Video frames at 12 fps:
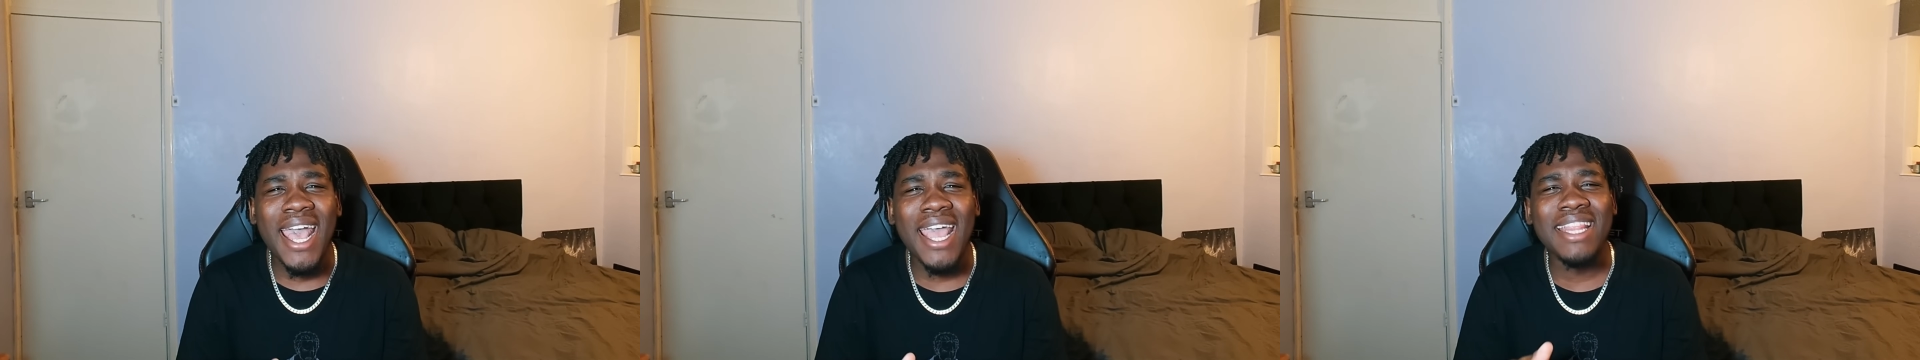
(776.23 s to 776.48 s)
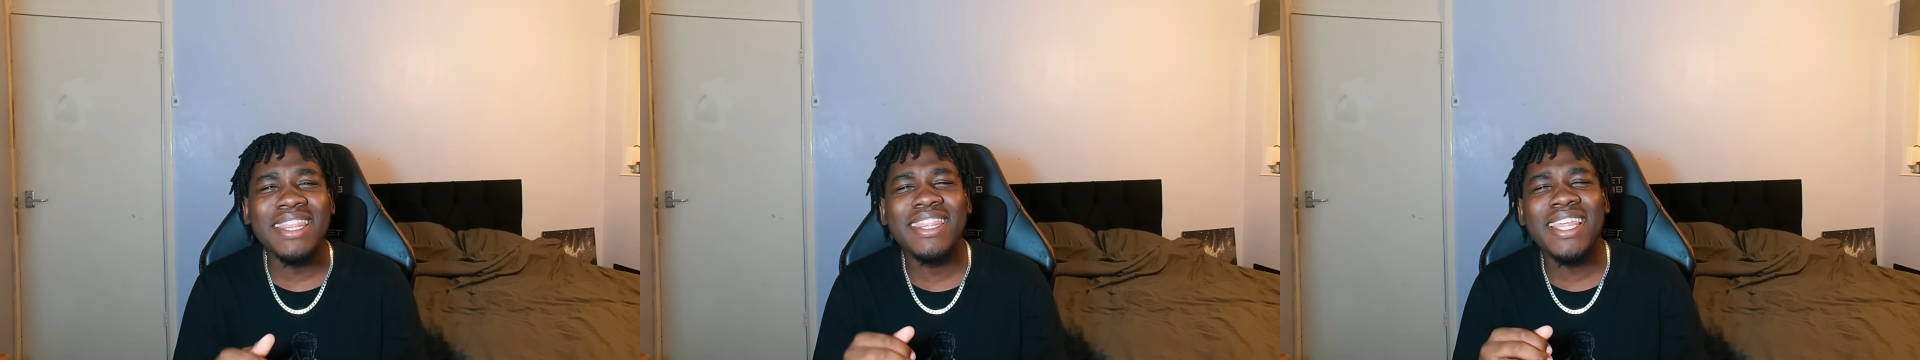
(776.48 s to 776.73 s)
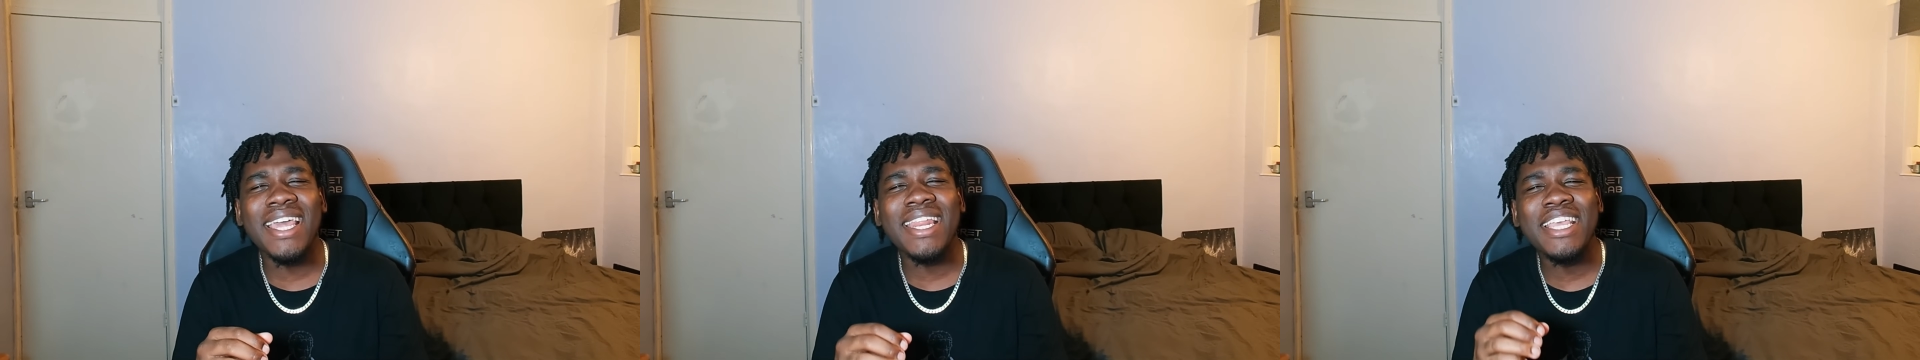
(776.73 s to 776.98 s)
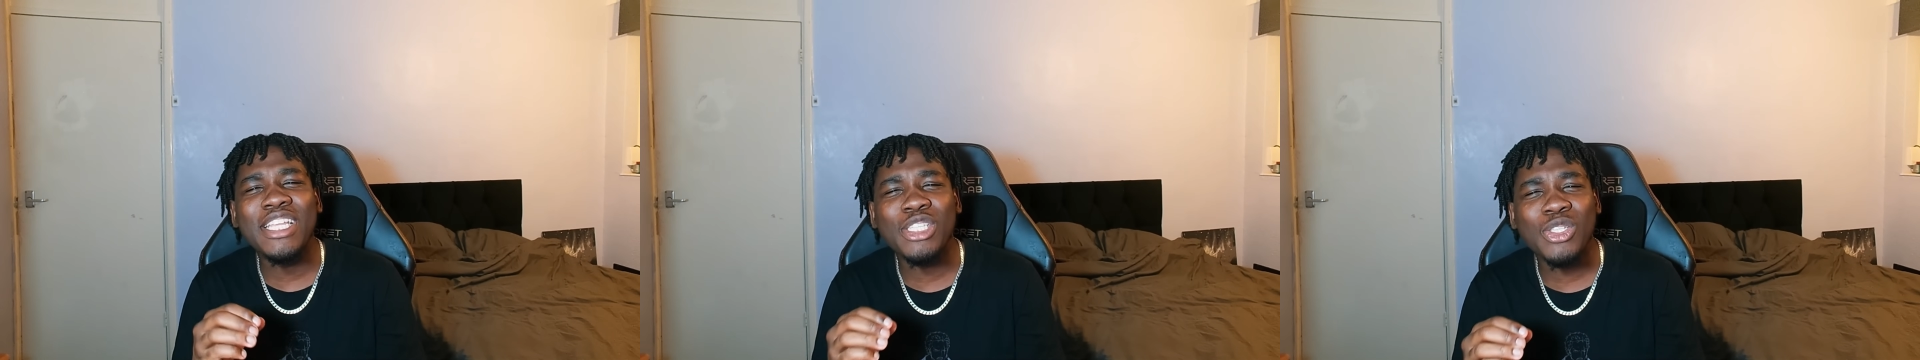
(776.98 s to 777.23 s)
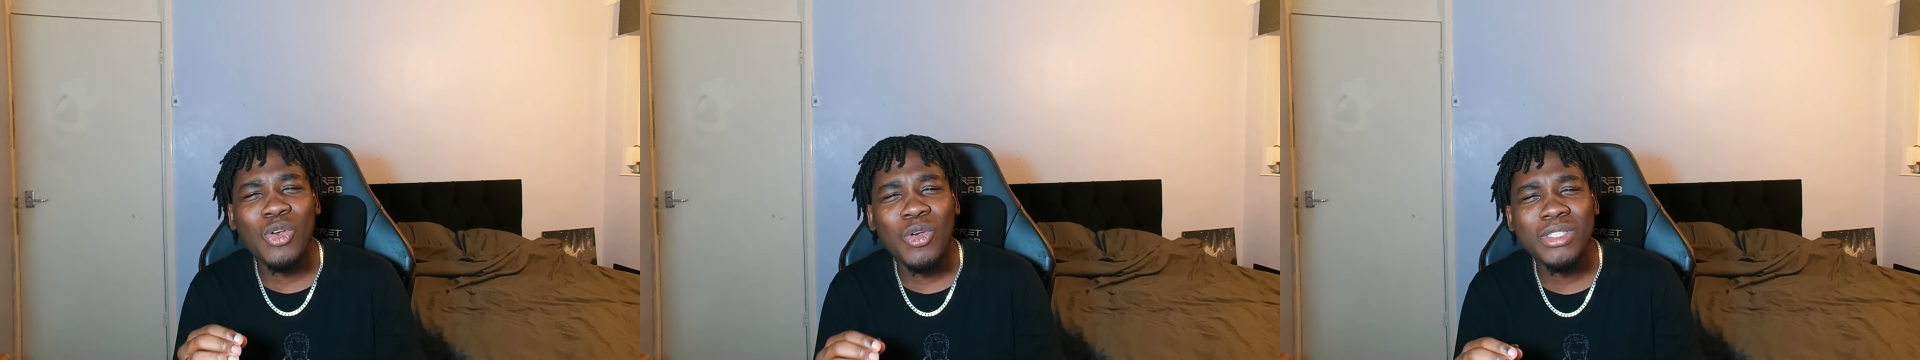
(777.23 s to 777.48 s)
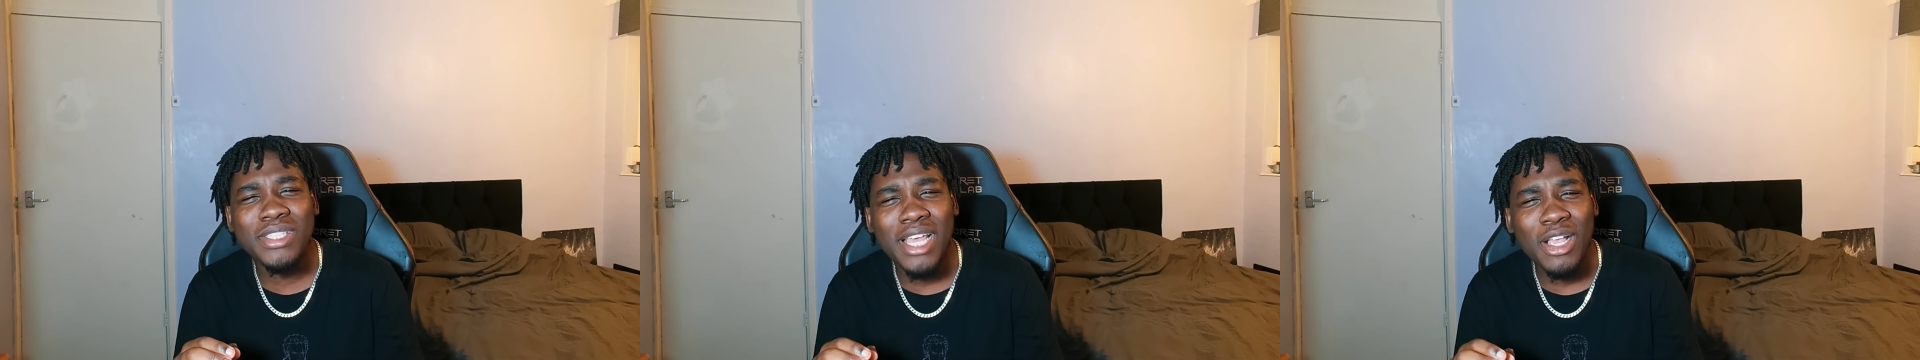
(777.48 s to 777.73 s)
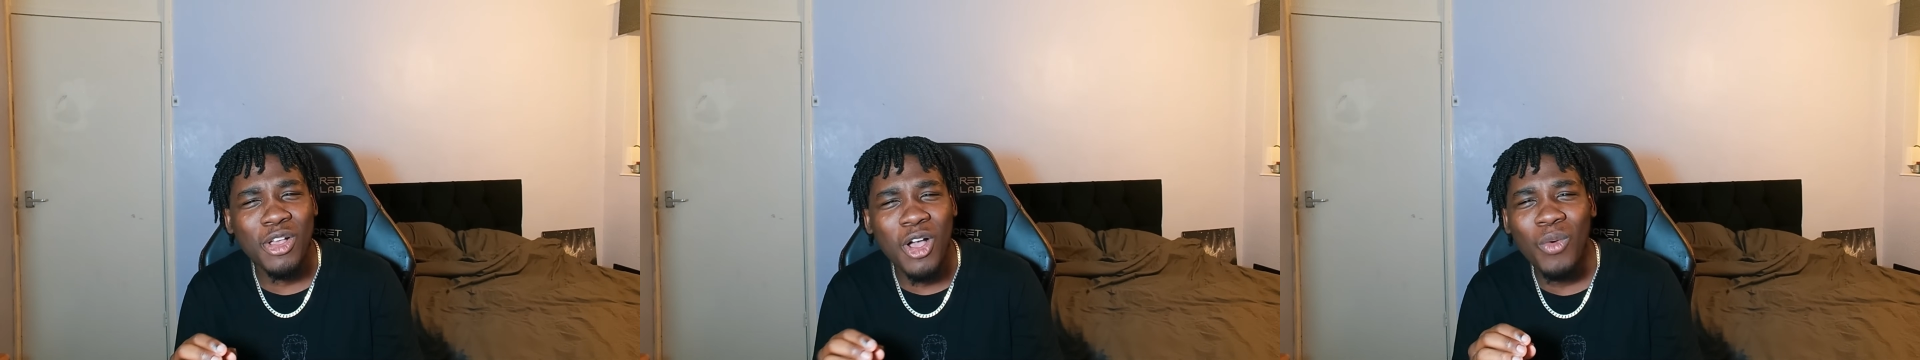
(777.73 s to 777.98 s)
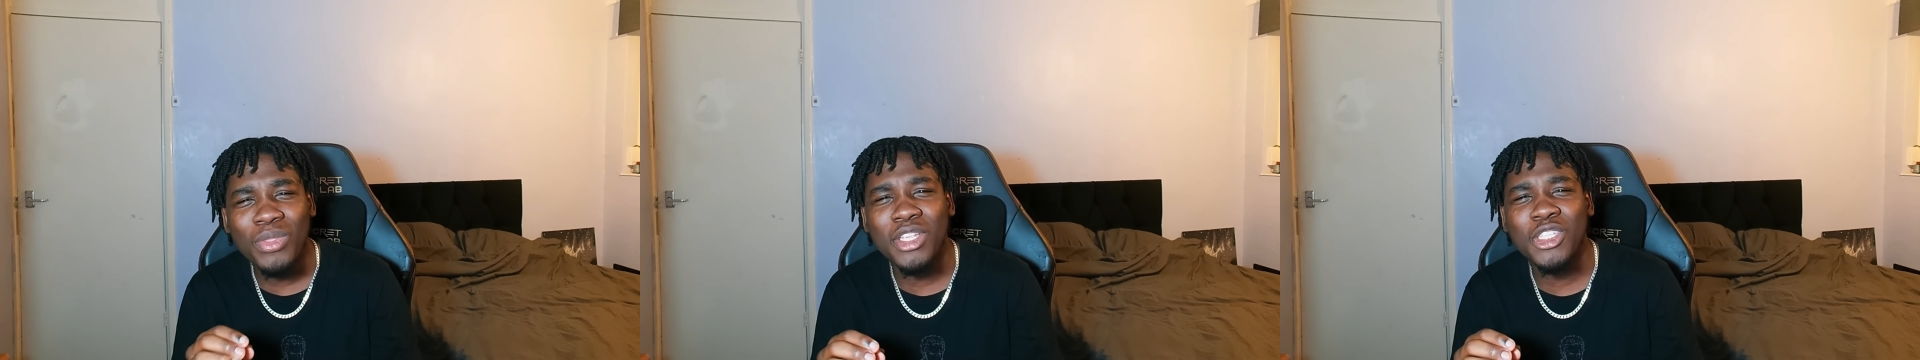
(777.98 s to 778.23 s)
and then he scores that
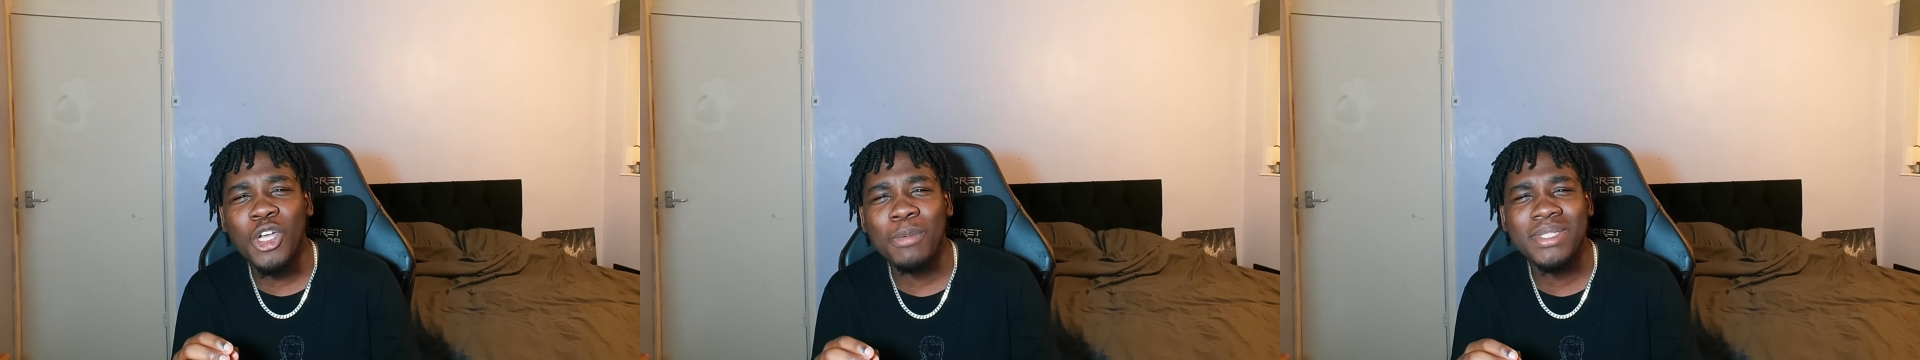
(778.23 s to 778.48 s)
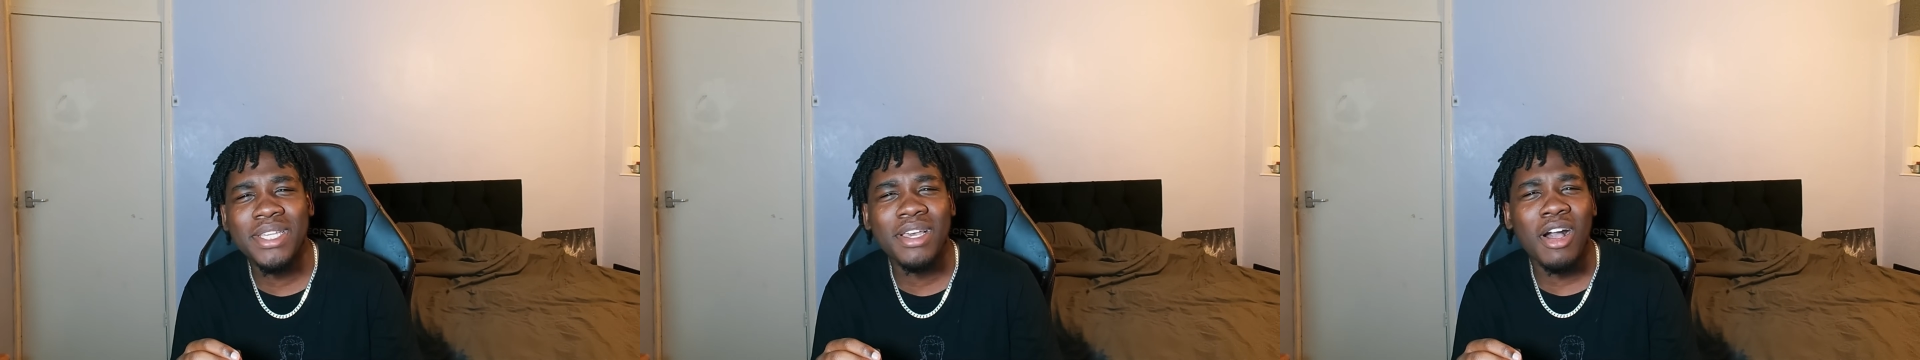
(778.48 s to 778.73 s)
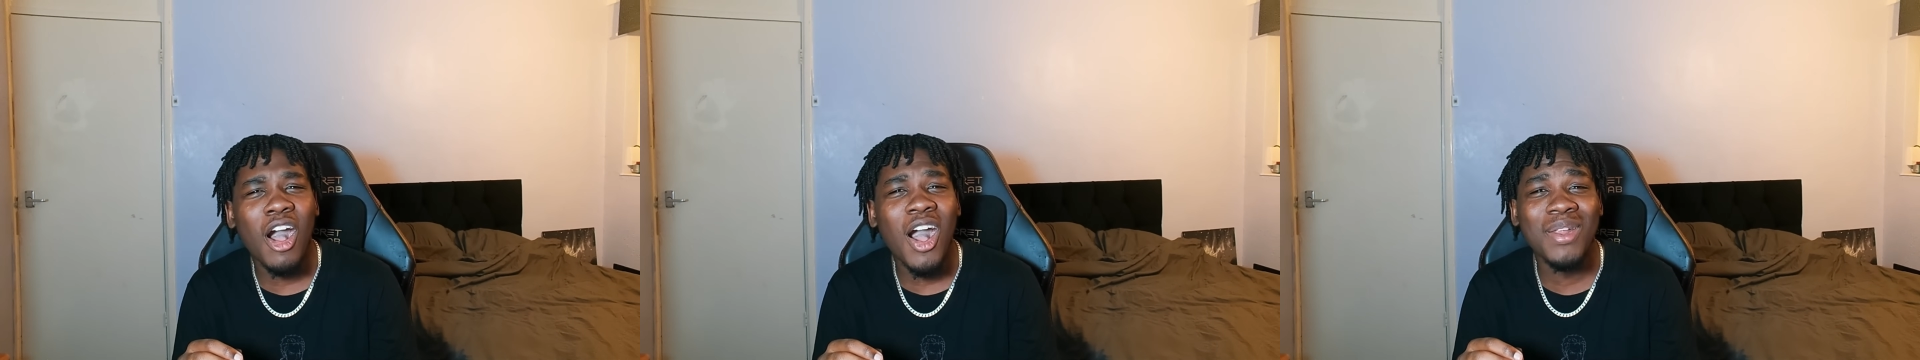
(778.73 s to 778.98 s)
goal, the top tier art,